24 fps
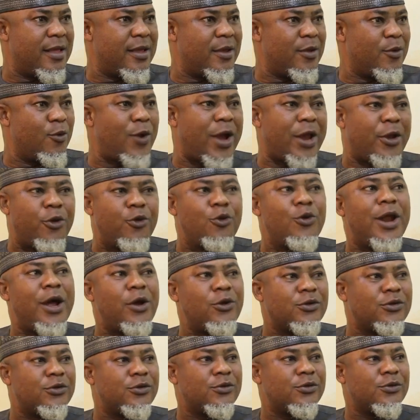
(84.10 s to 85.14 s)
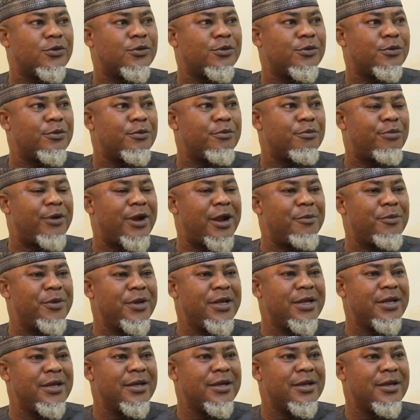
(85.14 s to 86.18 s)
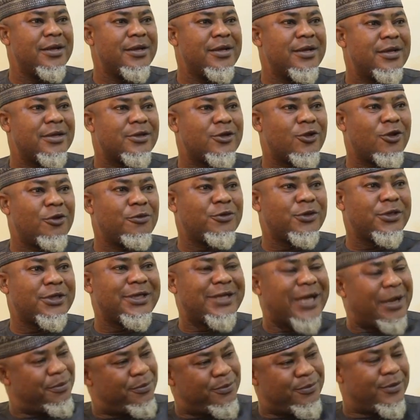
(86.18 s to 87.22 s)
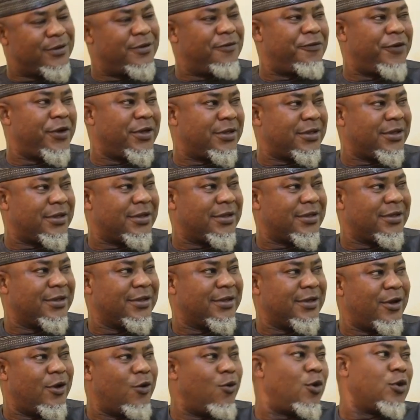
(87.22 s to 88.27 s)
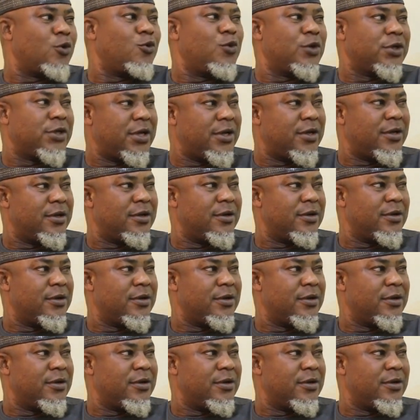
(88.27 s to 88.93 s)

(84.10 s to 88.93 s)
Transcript: you cannot rule out probably sort of sharp differences in what we say.